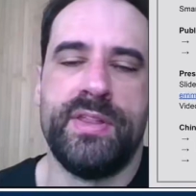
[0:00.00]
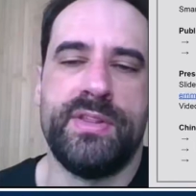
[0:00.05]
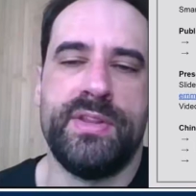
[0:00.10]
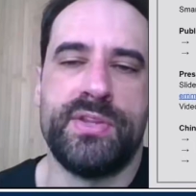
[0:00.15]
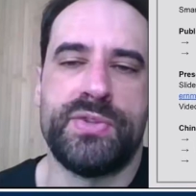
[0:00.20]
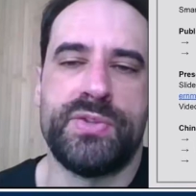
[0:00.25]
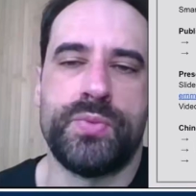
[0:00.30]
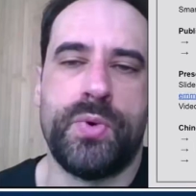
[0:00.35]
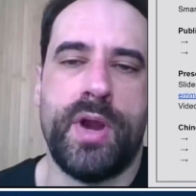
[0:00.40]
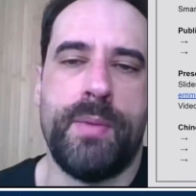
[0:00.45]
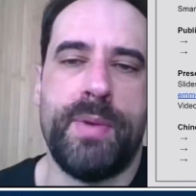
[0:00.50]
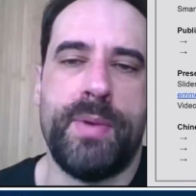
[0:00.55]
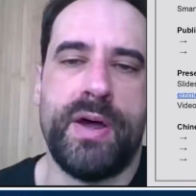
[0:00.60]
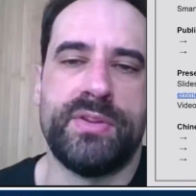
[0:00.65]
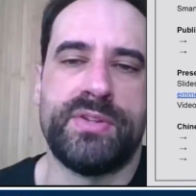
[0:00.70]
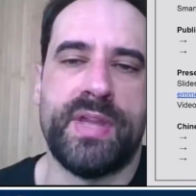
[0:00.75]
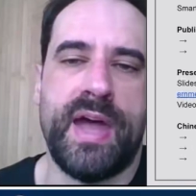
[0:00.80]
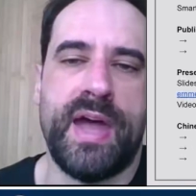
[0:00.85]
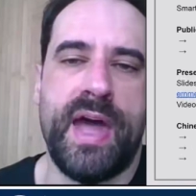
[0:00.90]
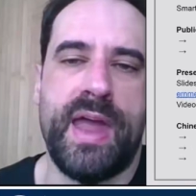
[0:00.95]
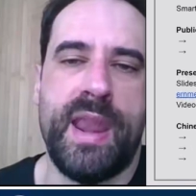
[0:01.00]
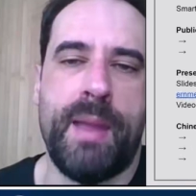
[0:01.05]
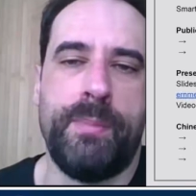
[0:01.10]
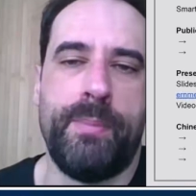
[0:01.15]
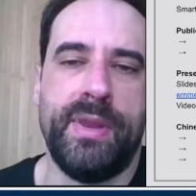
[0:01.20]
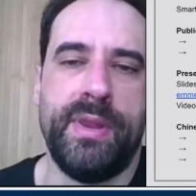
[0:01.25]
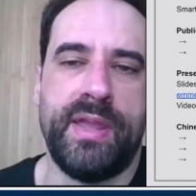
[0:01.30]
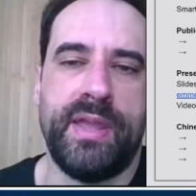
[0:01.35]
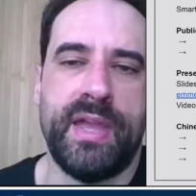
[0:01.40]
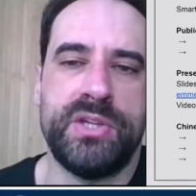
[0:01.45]
These were about an
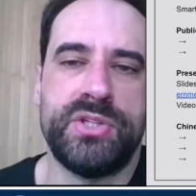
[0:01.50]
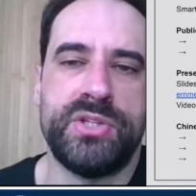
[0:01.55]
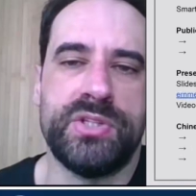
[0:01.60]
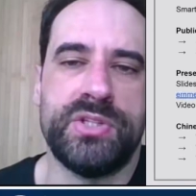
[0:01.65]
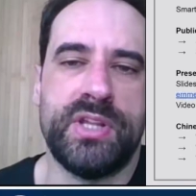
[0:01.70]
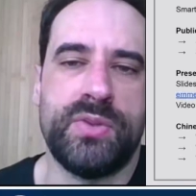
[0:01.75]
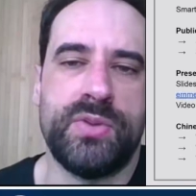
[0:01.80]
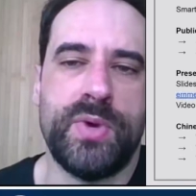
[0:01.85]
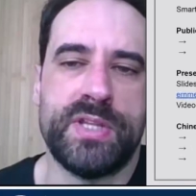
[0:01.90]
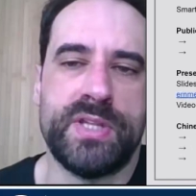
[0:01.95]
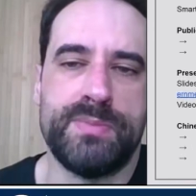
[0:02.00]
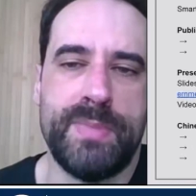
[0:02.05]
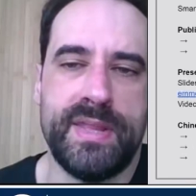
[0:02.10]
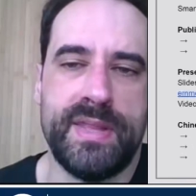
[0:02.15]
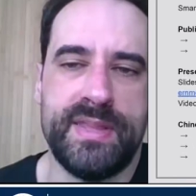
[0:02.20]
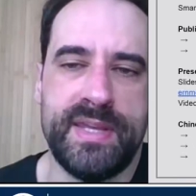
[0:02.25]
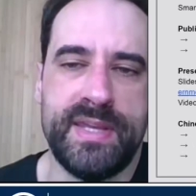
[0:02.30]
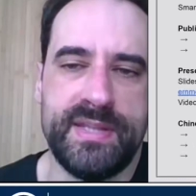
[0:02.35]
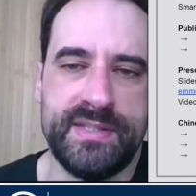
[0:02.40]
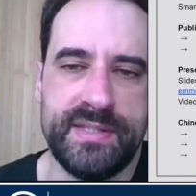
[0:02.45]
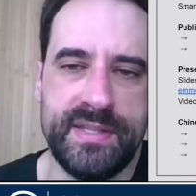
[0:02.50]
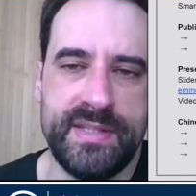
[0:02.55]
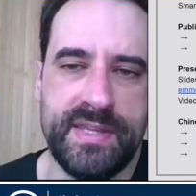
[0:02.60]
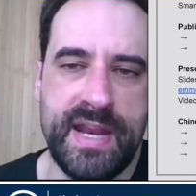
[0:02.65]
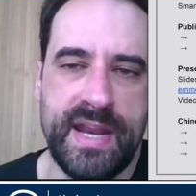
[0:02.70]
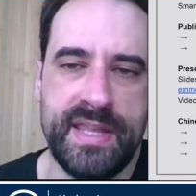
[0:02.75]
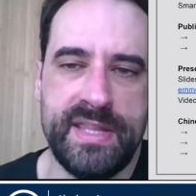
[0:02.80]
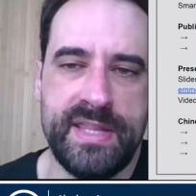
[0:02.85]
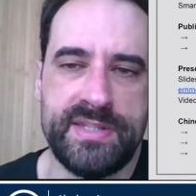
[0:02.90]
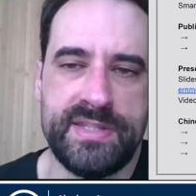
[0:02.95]
application that was mandated in
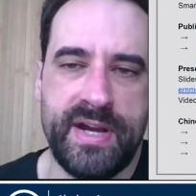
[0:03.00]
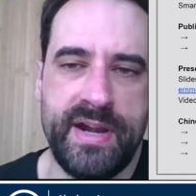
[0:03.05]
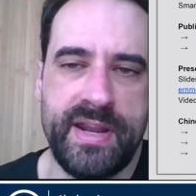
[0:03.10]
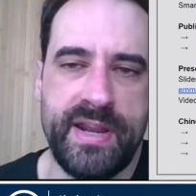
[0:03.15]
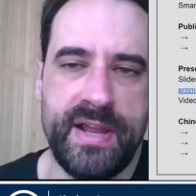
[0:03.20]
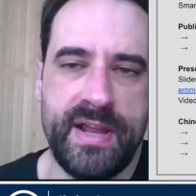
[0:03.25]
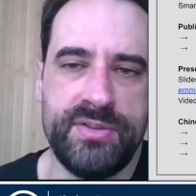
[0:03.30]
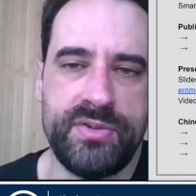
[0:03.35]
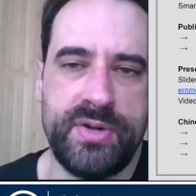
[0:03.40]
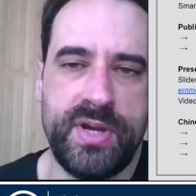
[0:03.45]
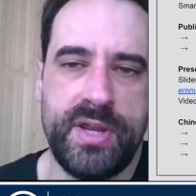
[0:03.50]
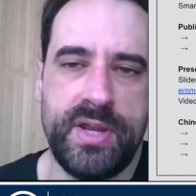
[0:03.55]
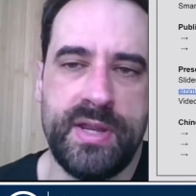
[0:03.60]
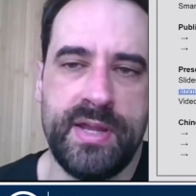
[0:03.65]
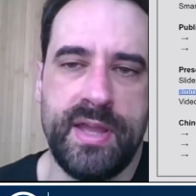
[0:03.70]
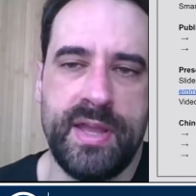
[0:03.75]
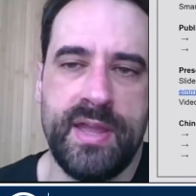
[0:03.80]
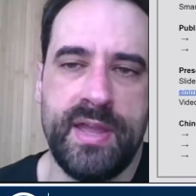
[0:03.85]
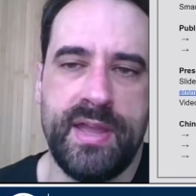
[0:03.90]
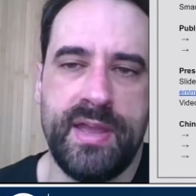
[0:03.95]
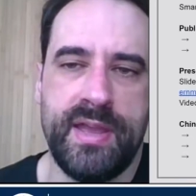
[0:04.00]
an entire country